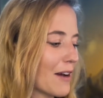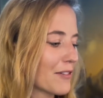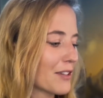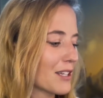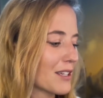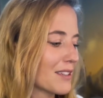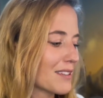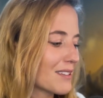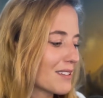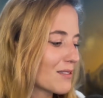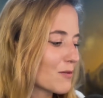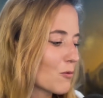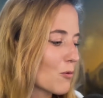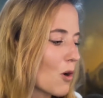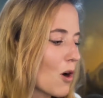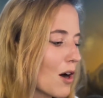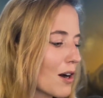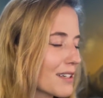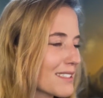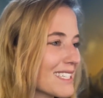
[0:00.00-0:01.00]
to
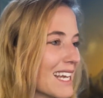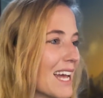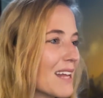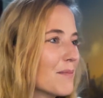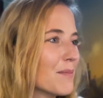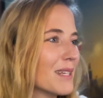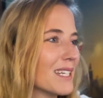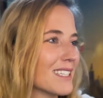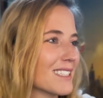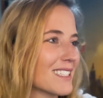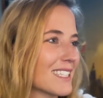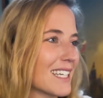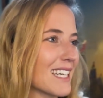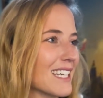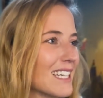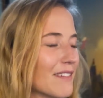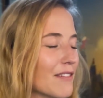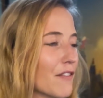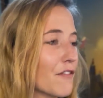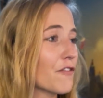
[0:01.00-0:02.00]
walk 10 minutes to get
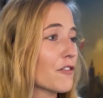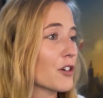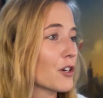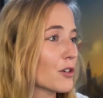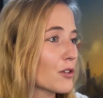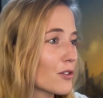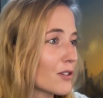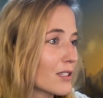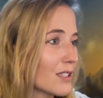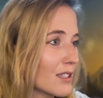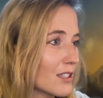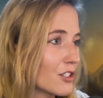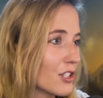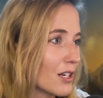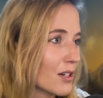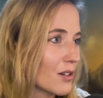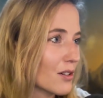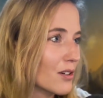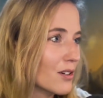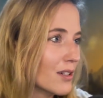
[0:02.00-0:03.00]
even further into the
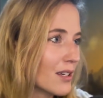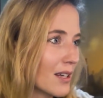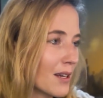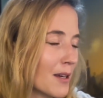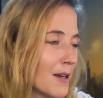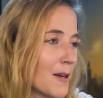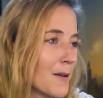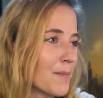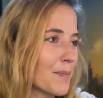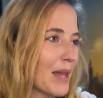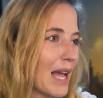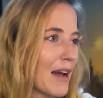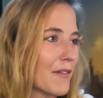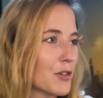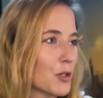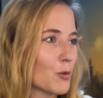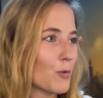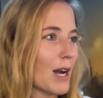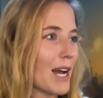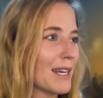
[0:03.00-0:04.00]
jungle
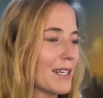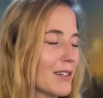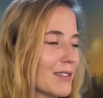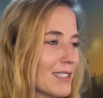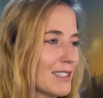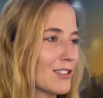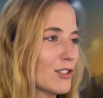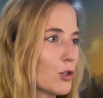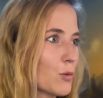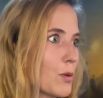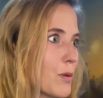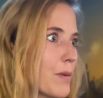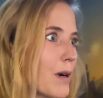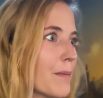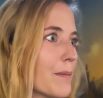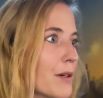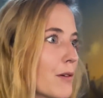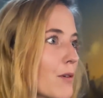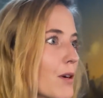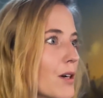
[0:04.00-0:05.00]
after riding on these super
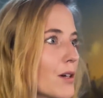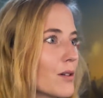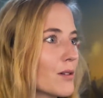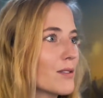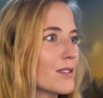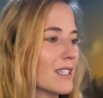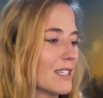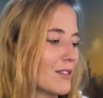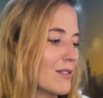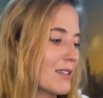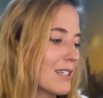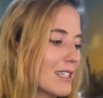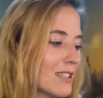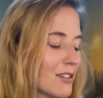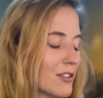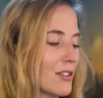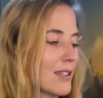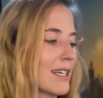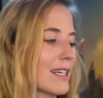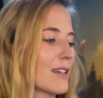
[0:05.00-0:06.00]
bumpy roads. And you get there and
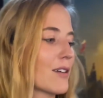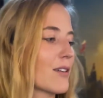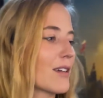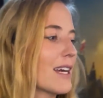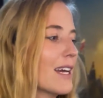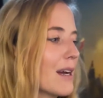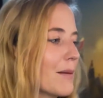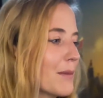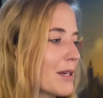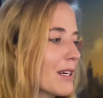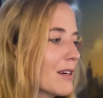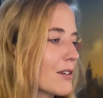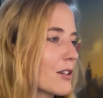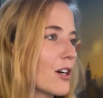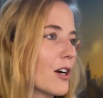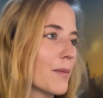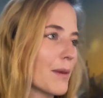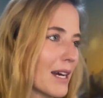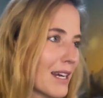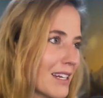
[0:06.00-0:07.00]
you're like, okay, I'm here. No,
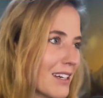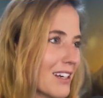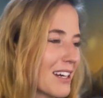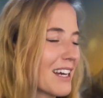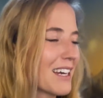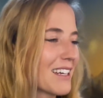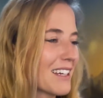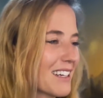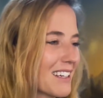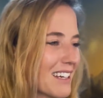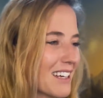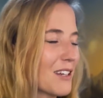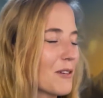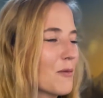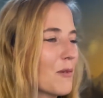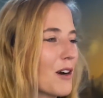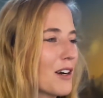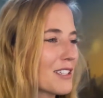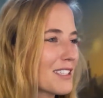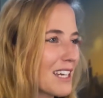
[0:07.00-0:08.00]
I'm not here. I gotta
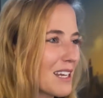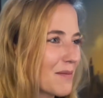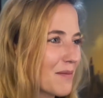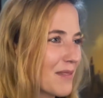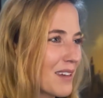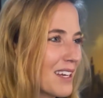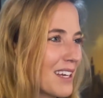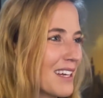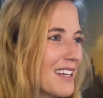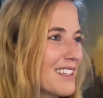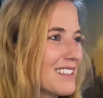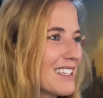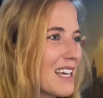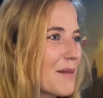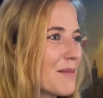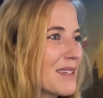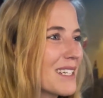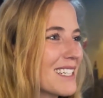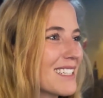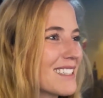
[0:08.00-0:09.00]
walk 10
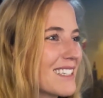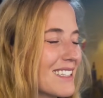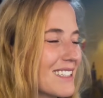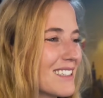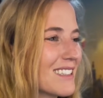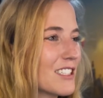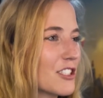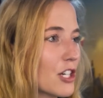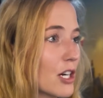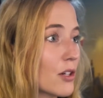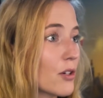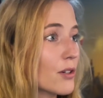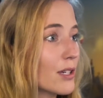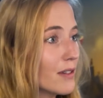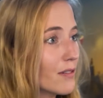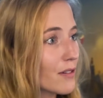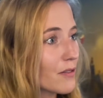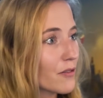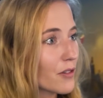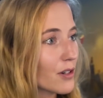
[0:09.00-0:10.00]
minutes into the jungle
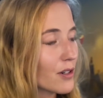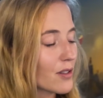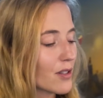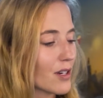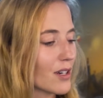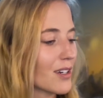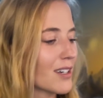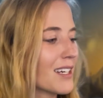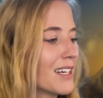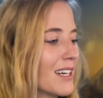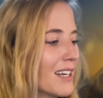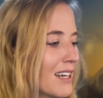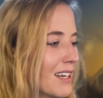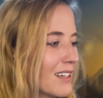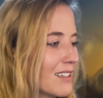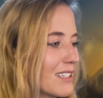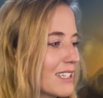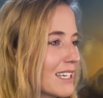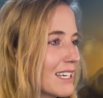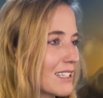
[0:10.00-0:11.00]
even further
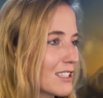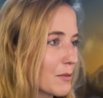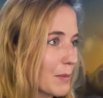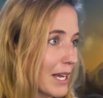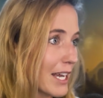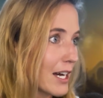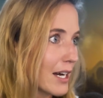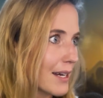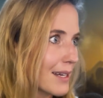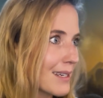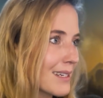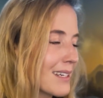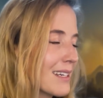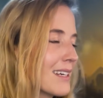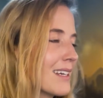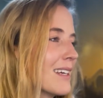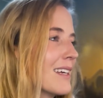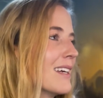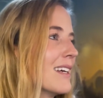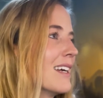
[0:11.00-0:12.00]
to get to my hut.
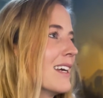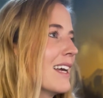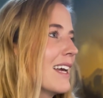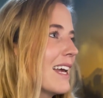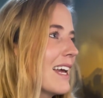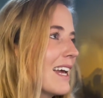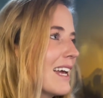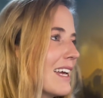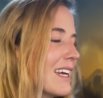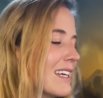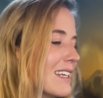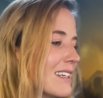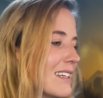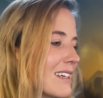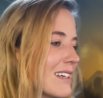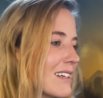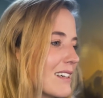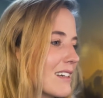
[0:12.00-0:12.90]
And